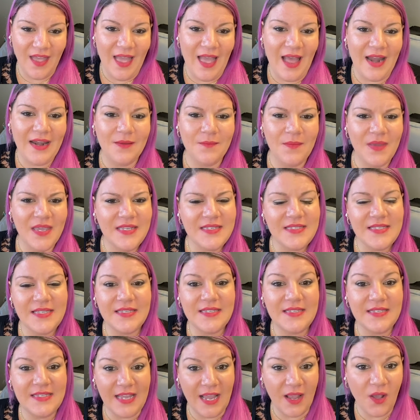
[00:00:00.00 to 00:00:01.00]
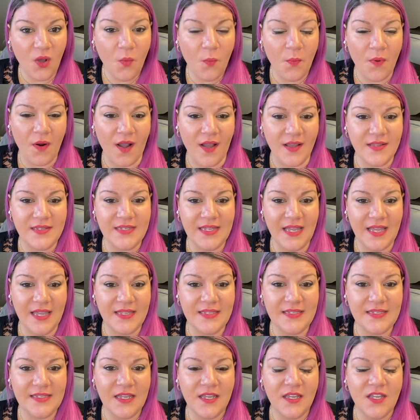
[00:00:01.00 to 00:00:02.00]
and it makes the sale
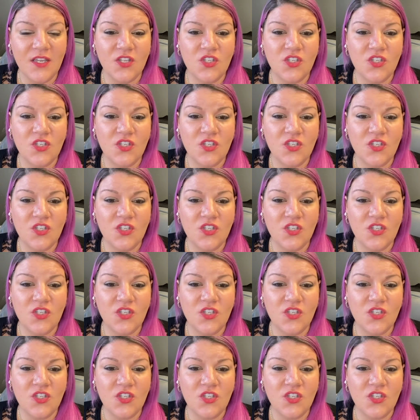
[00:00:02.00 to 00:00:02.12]
process